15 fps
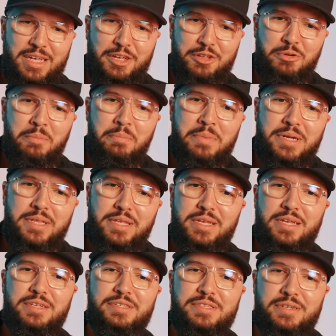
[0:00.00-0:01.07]
you know, money
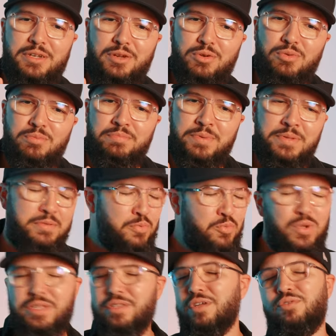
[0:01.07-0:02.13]
is a it's
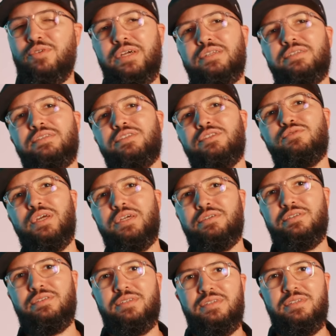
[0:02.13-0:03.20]
one of the greatest
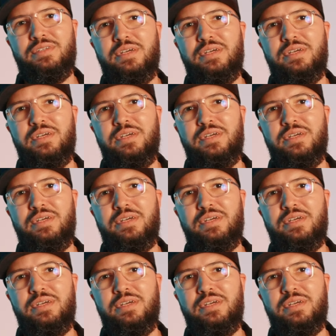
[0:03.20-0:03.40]
distractions.